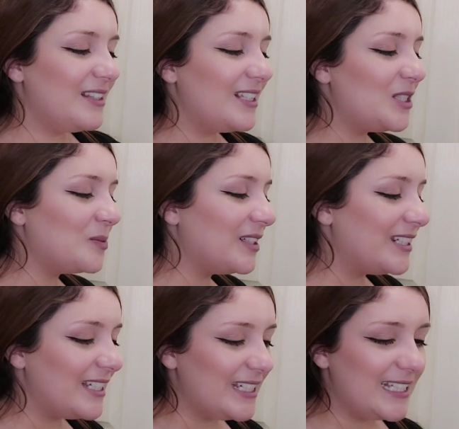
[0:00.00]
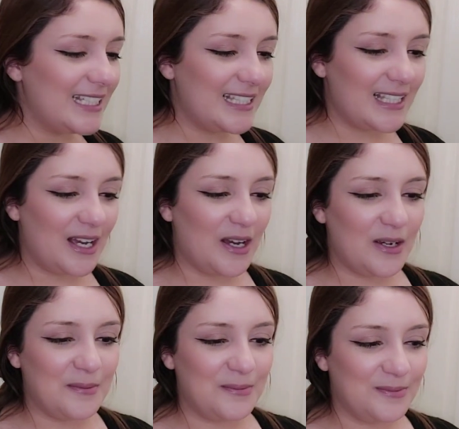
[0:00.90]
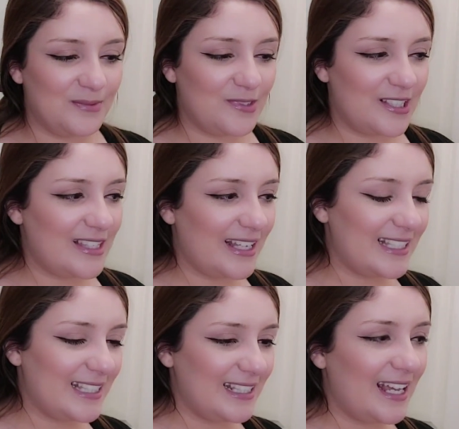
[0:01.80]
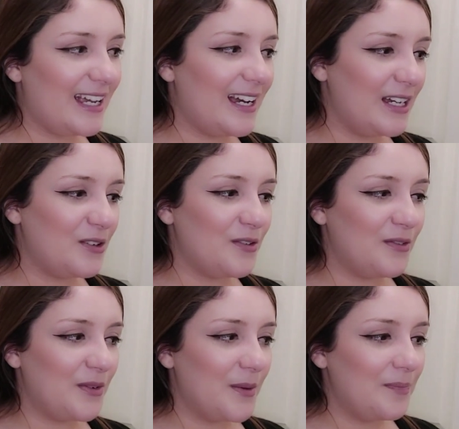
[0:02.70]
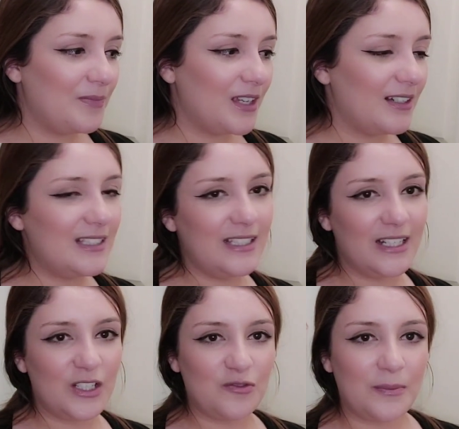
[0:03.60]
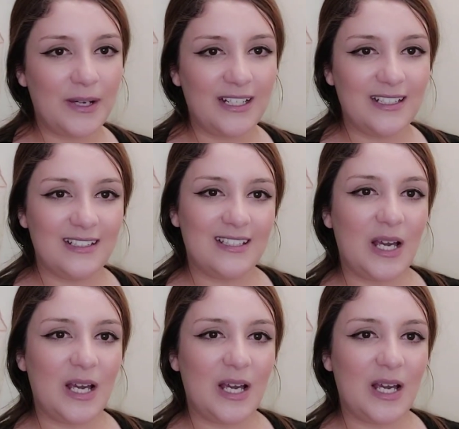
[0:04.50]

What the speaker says: this one is just like kind of a teenage rebellion